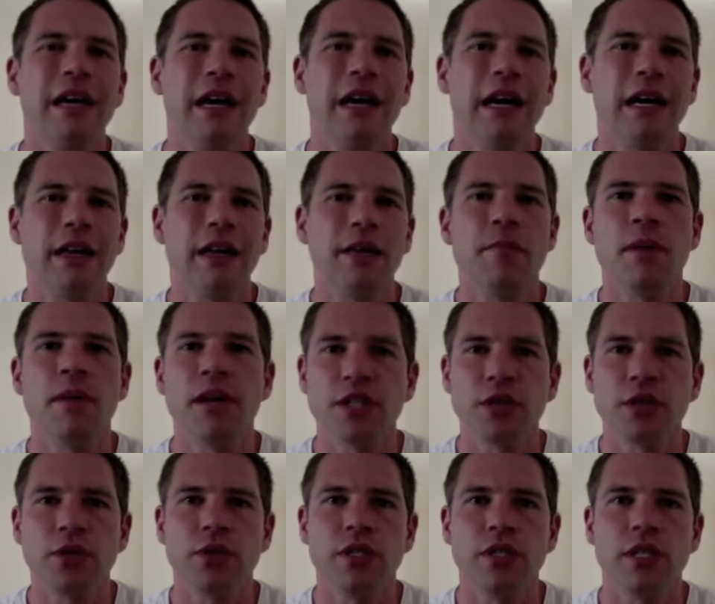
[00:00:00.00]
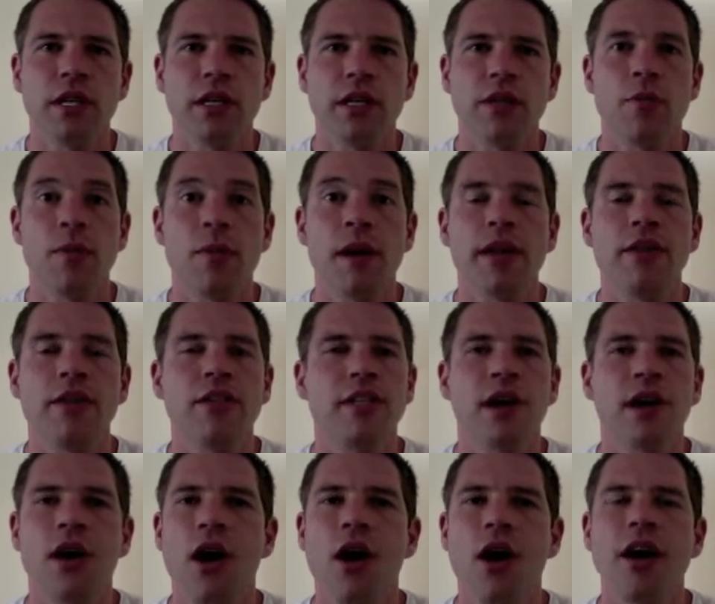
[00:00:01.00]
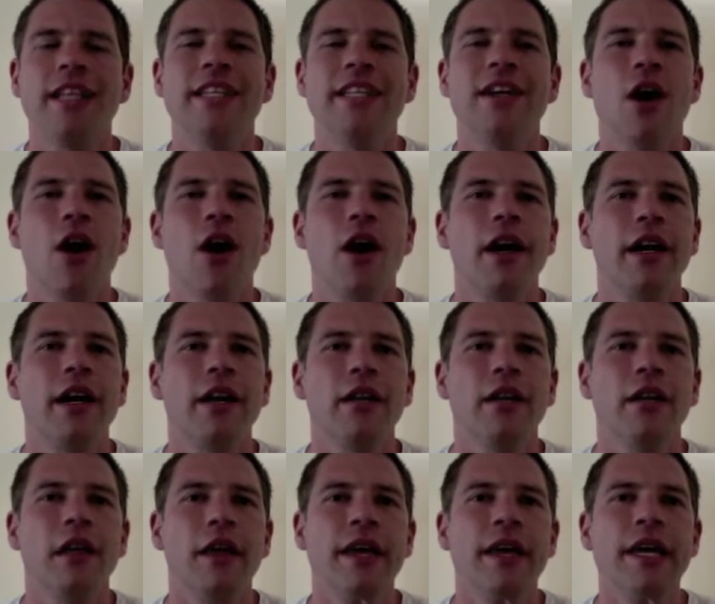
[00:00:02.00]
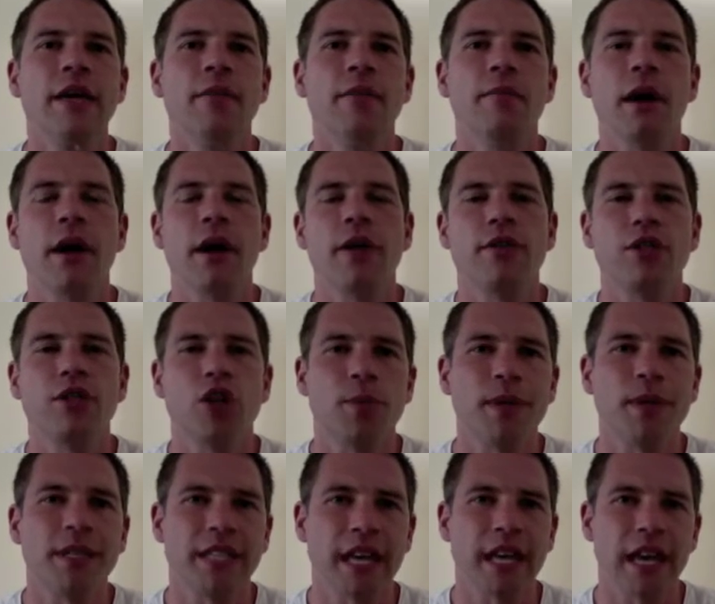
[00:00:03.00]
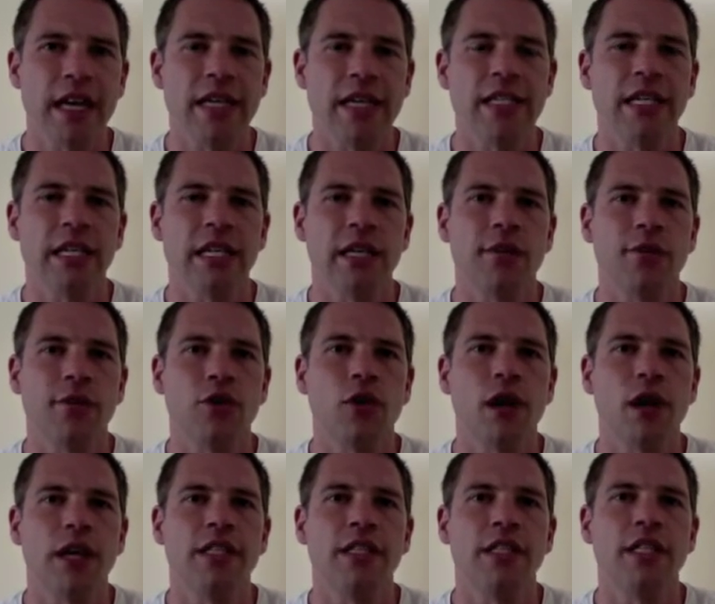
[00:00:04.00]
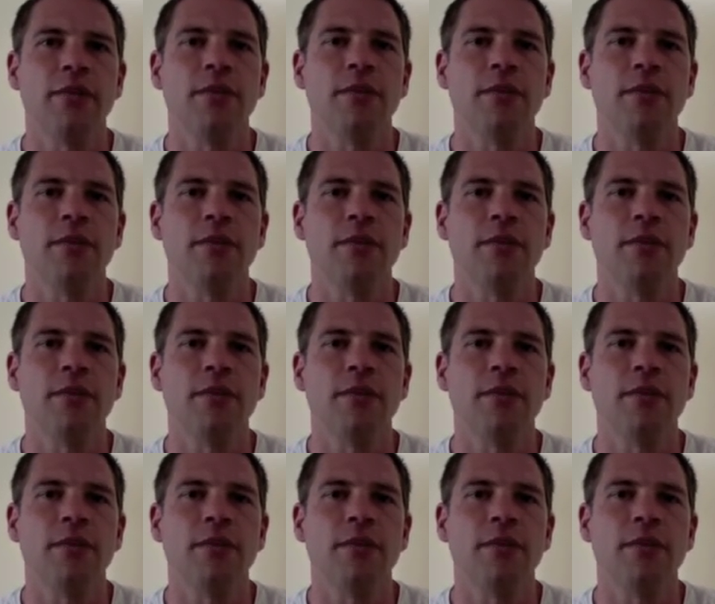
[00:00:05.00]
the muscles and repair those tiny little microscopic tears that you'll have created in the